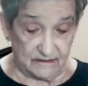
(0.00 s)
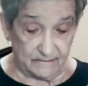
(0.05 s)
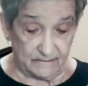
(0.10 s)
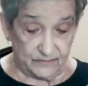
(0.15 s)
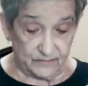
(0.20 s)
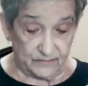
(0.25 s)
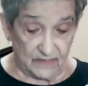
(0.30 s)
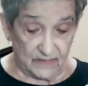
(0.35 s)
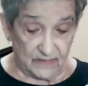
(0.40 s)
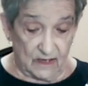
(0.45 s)

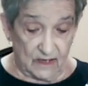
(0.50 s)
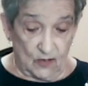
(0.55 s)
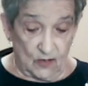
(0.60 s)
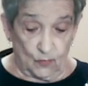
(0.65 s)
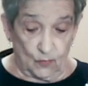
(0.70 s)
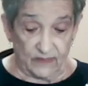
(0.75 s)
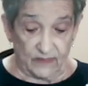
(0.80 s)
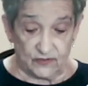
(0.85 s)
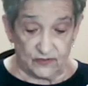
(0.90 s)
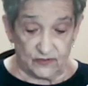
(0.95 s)
Whether
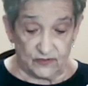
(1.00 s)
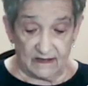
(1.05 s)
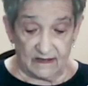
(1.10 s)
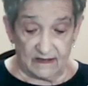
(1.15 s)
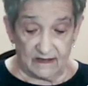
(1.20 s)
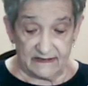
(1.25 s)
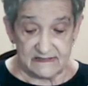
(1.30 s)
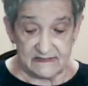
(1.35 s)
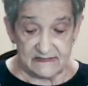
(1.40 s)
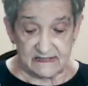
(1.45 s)
clients
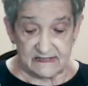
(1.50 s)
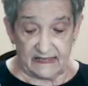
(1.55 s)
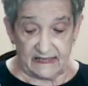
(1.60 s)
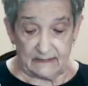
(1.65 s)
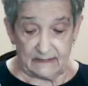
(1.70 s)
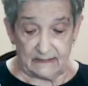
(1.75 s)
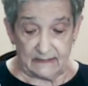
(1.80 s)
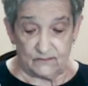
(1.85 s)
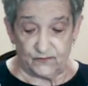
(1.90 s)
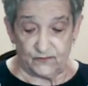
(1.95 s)
came
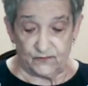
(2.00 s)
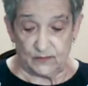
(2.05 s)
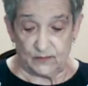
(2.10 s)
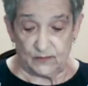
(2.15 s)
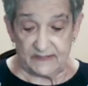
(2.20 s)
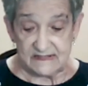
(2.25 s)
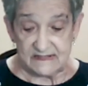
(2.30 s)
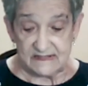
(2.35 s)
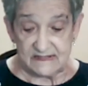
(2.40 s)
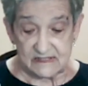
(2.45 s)
from
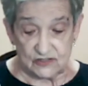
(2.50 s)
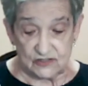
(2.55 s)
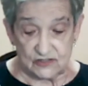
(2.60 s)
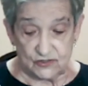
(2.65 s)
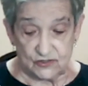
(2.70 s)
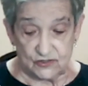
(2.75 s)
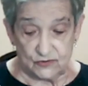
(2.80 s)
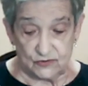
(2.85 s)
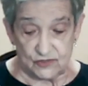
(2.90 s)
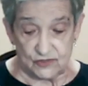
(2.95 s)

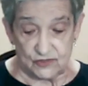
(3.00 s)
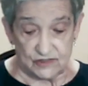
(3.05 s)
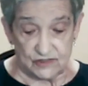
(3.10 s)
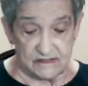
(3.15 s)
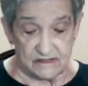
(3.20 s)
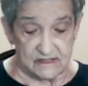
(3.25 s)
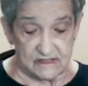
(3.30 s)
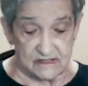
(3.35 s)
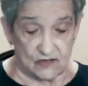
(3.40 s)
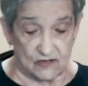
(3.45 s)
institutions
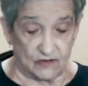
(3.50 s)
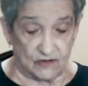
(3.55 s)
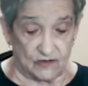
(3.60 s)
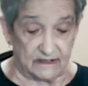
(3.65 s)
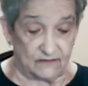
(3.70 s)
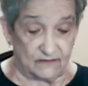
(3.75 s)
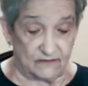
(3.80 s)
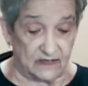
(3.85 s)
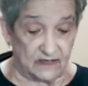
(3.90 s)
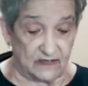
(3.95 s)
or living
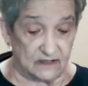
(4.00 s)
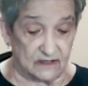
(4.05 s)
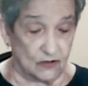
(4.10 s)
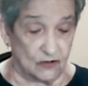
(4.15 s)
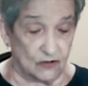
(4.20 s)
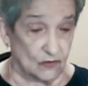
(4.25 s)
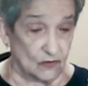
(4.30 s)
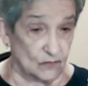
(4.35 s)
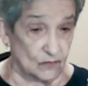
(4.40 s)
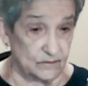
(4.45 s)
at home,